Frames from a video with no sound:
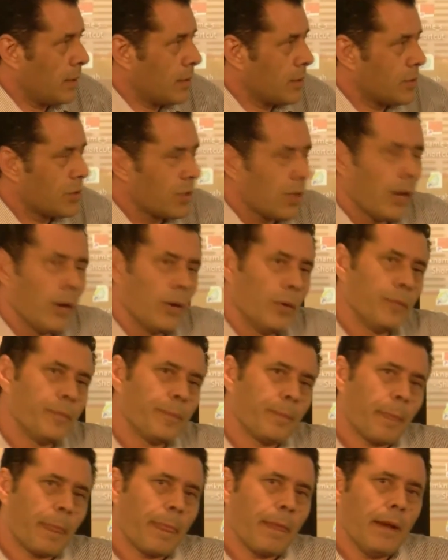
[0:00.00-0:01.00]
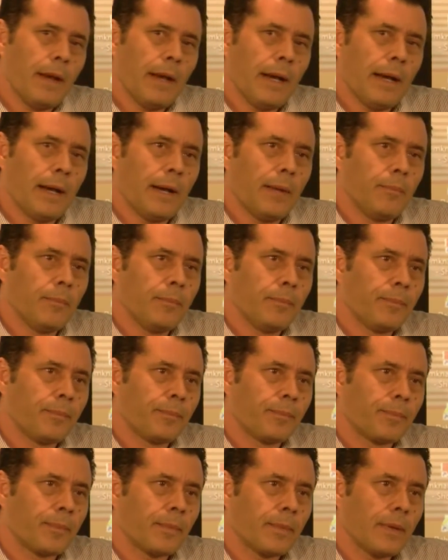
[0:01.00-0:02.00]
So
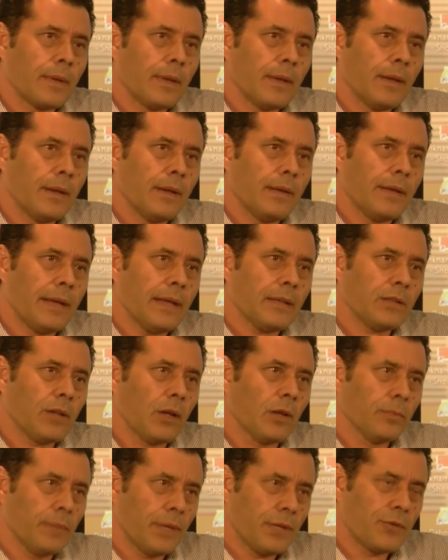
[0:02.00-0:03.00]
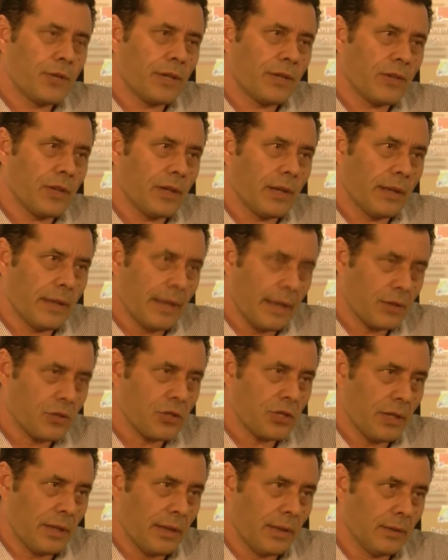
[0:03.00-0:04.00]
that's Altmetrics in a
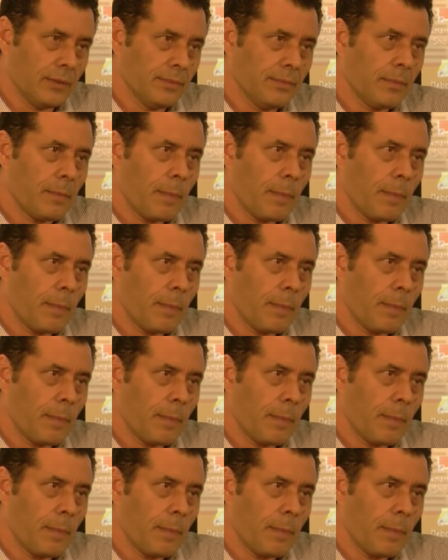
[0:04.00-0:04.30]
nutshell.